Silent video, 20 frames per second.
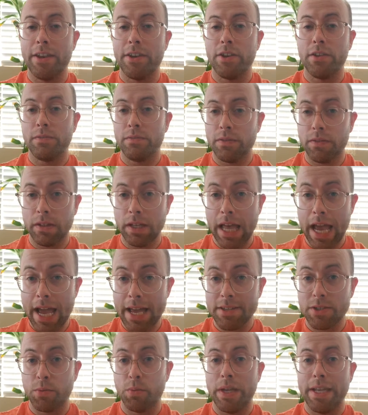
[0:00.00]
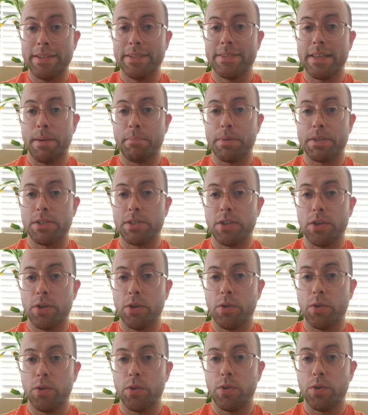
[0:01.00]
of last week's
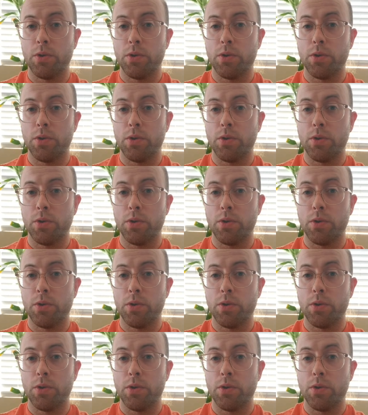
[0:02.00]
episode.